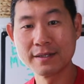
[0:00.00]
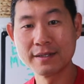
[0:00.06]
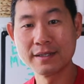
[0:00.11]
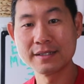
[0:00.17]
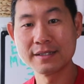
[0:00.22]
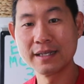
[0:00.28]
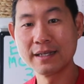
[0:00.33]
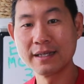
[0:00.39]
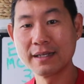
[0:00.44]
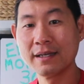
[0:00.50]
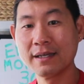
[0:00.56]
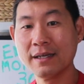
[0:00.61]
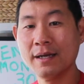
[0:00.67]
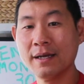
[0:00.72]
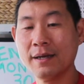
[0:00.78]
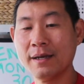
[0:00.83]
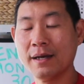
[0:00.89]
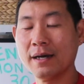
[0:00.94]

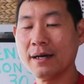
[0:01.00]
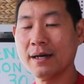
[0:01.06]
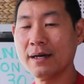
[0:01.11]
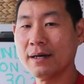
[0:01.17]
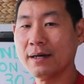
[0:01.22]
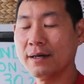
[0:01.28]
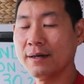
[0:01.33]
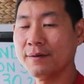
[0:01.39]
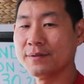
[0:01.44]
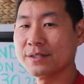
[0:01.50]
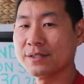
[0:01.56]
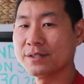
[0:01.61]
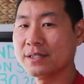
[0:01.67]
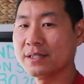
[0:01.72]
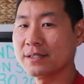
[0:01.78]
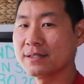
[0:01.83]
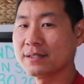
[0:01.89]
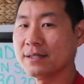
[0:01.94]
of this system, pushes